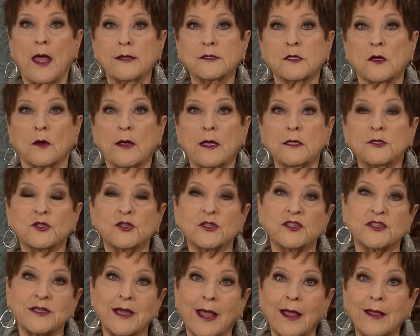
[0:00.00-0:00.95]
and so he'd just
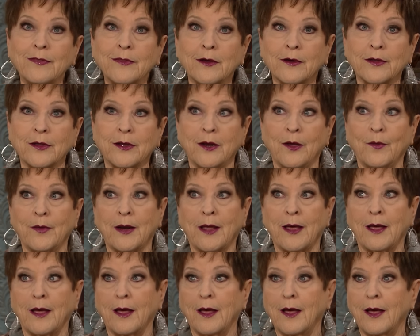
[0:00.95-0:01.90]
stand there, you know. And
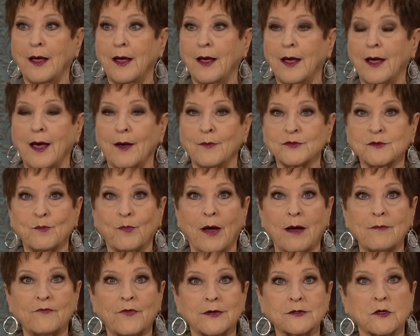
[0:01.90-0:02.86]
I, I was
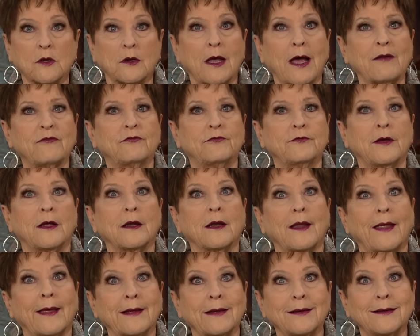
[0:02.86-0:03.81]
bumfuzzled. I felt
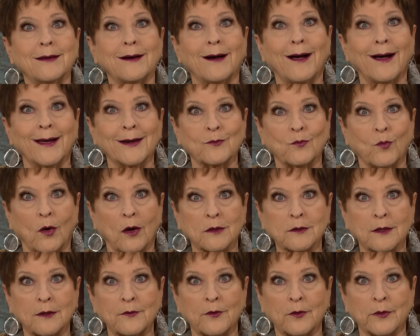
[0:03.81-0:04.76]
like God
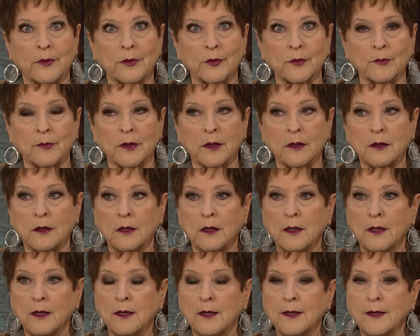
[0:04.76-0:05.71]
walked in the room.
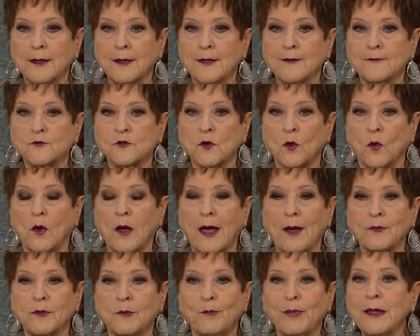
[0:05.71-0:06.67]
So I
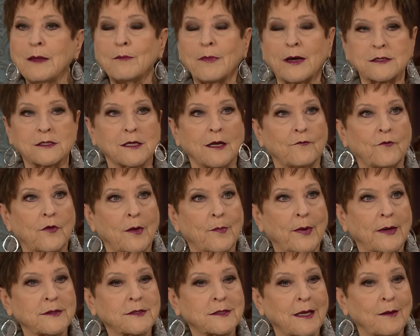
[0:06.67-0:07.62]
would beat myself up.
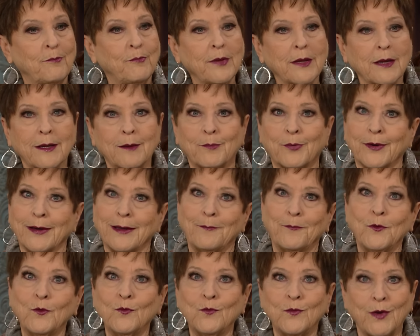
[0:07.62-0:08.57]
I'd say, Billye
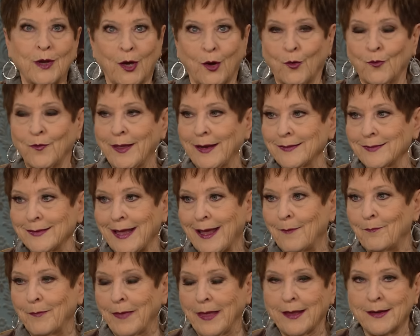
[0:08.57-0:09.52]
Brim, you know that
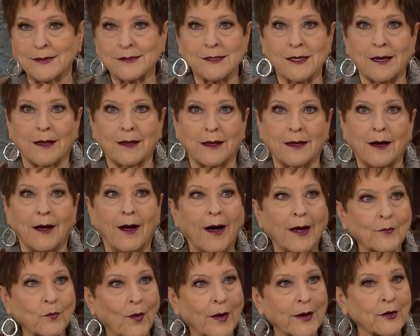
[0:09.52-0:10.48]
that man is not
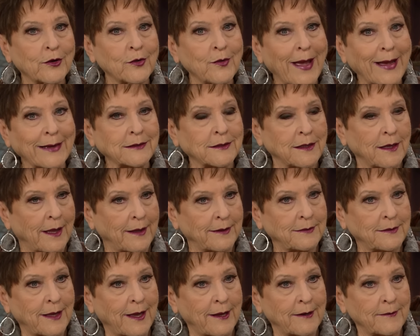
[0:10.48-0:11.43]
God. Why are you acting like
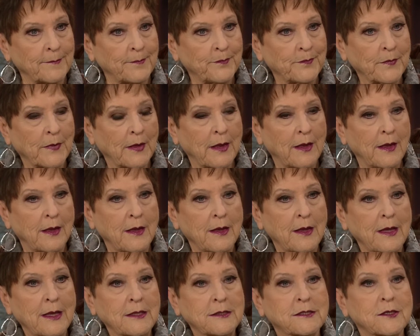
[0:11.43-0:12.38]
that?
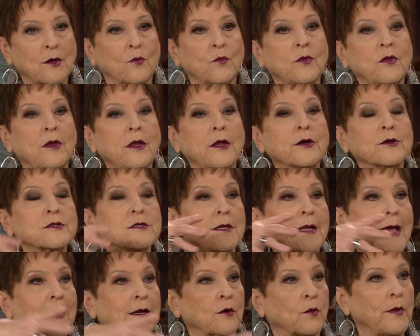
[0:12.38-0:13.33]
So years later,